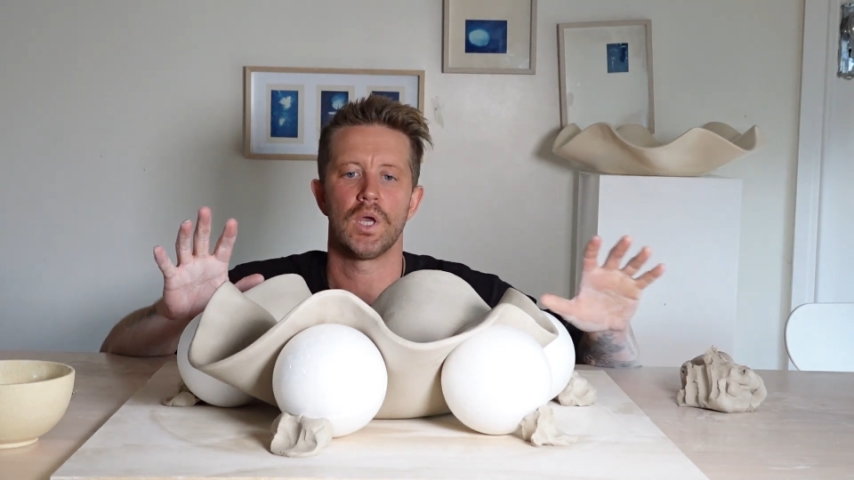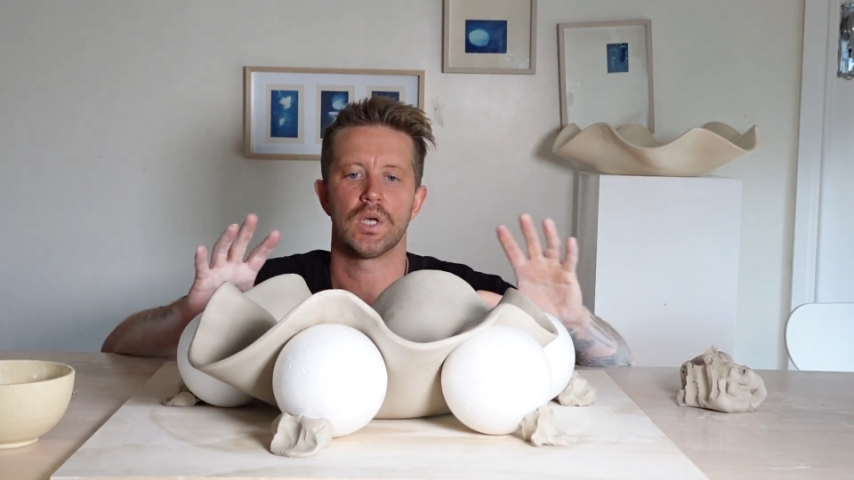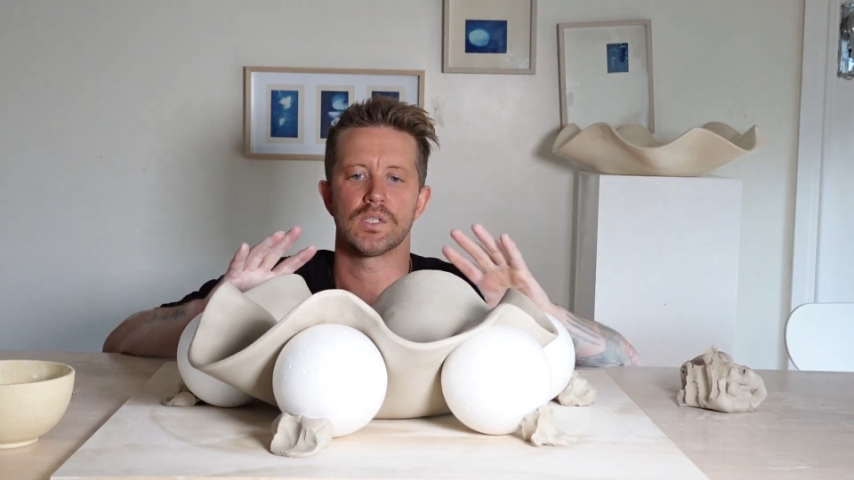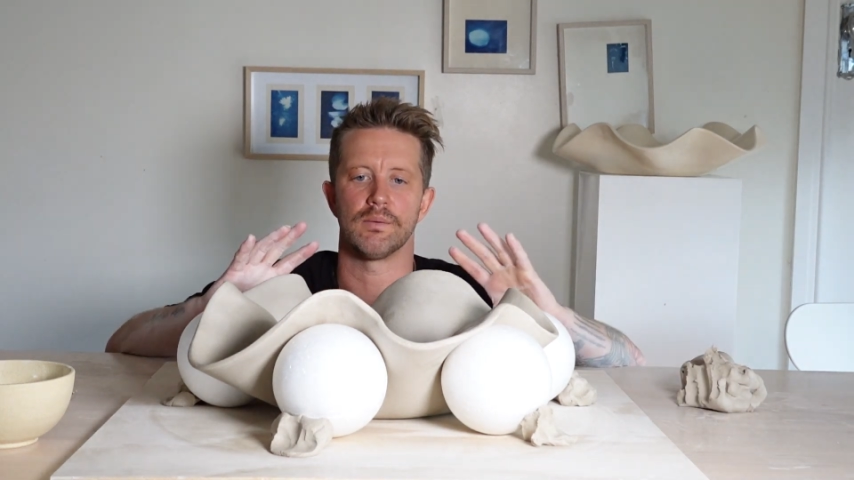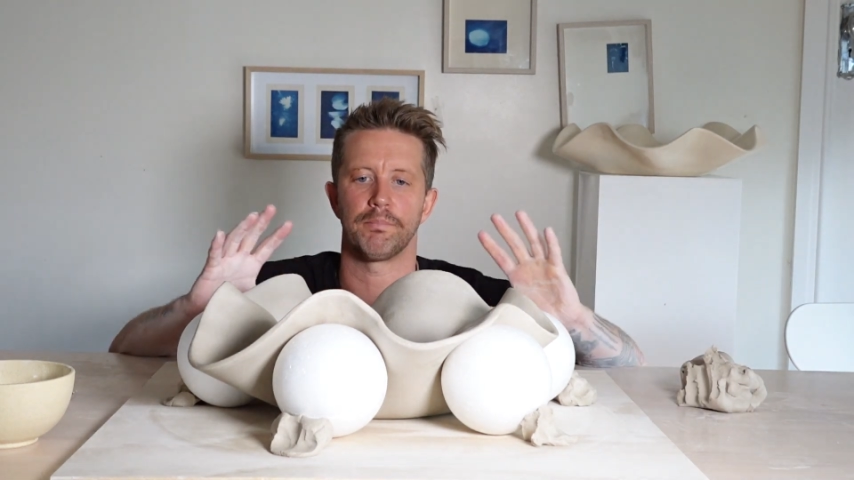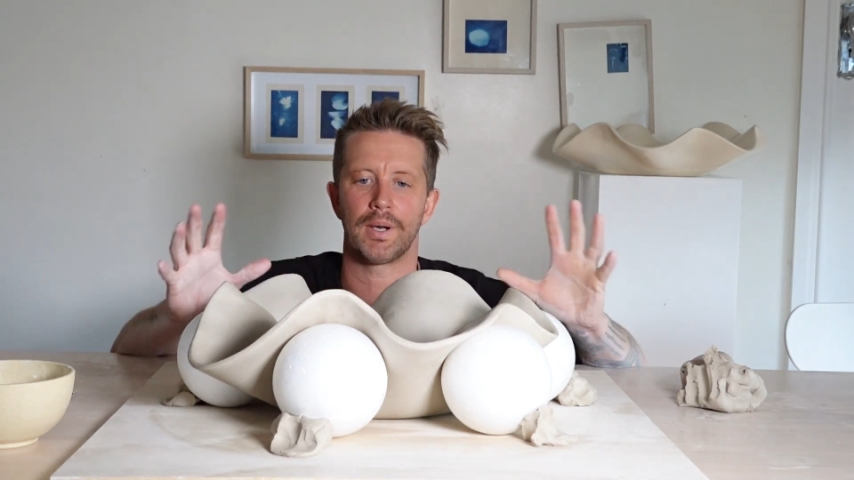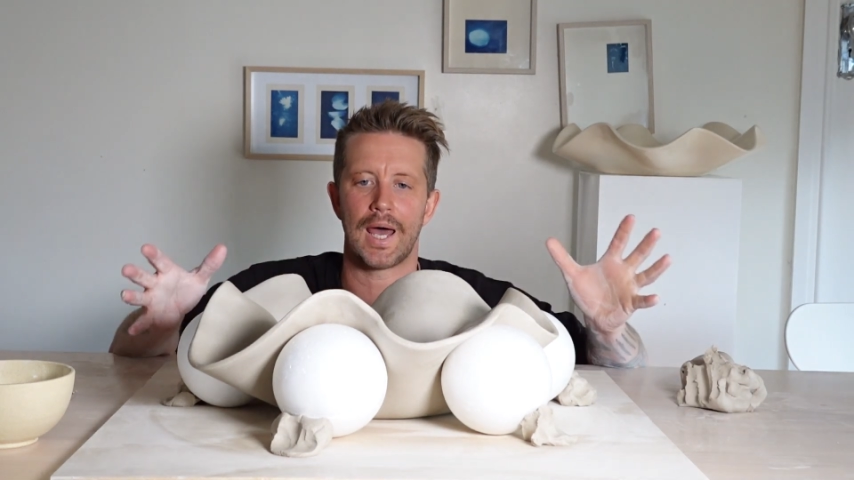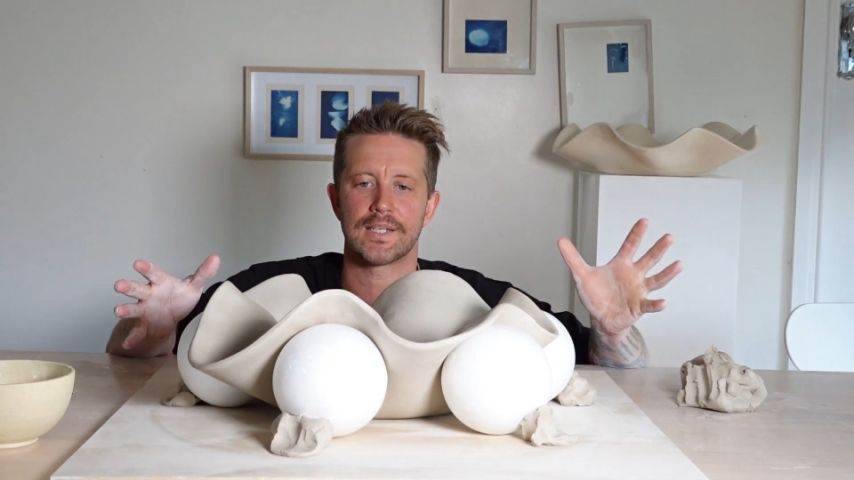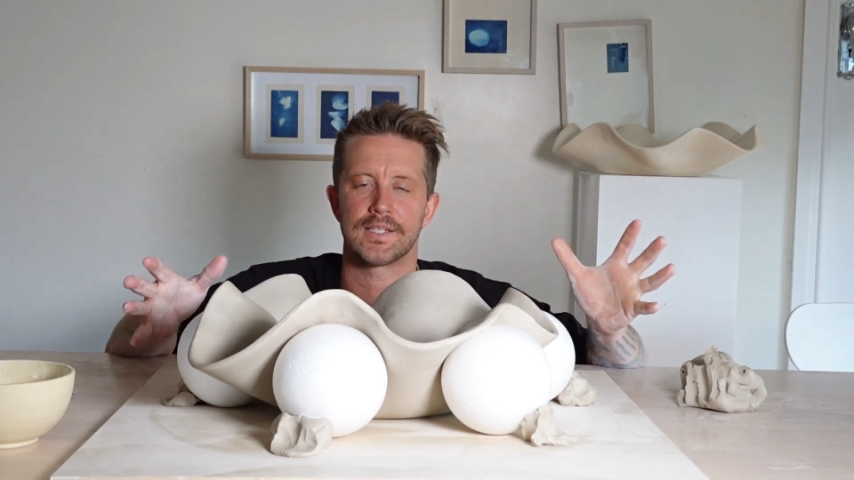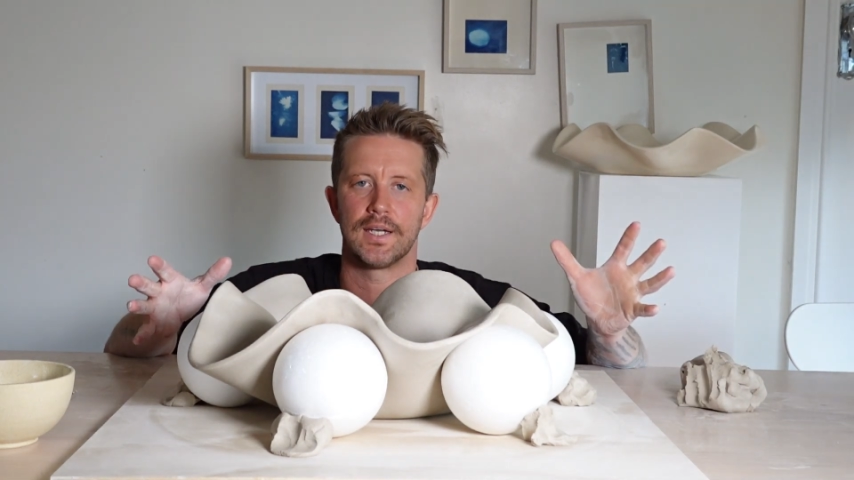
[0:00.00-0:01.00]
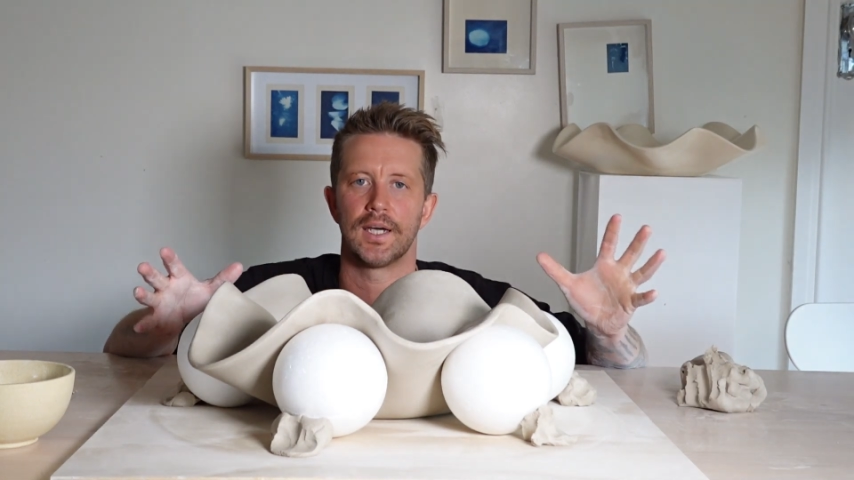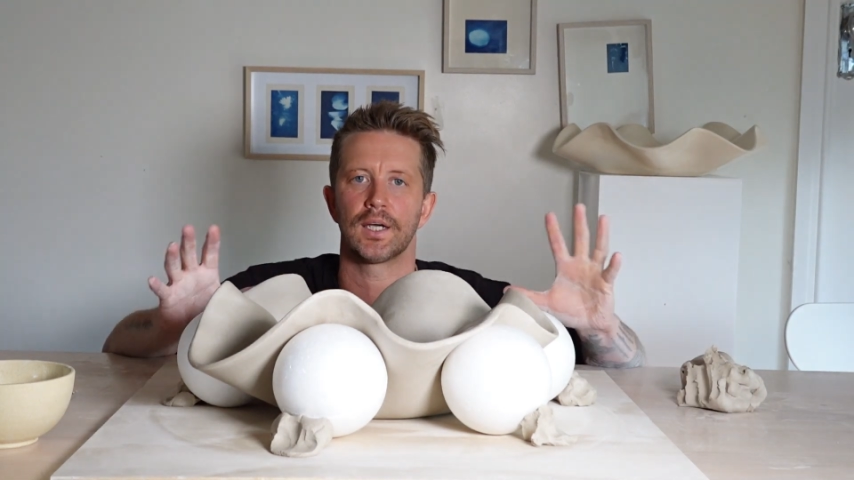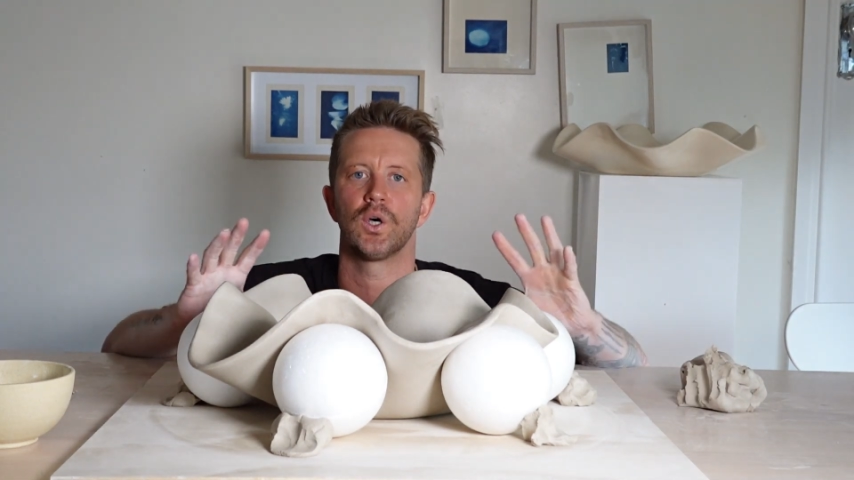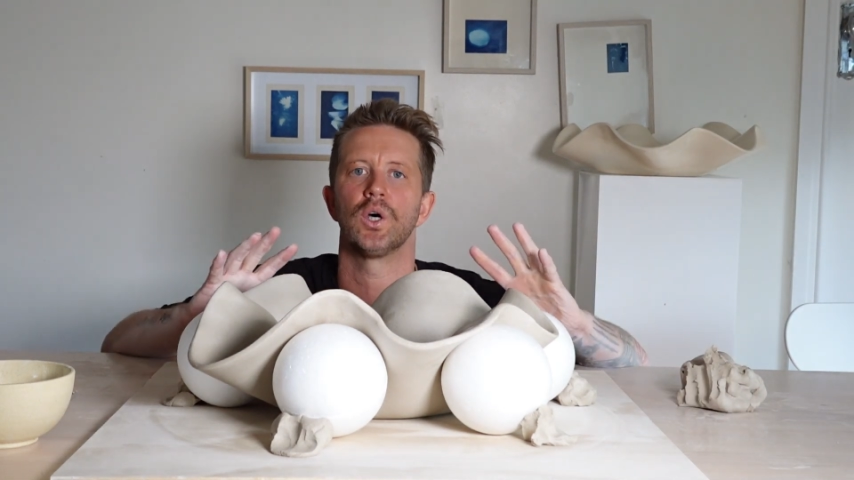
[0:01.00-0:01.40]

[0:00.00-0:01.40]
some plastic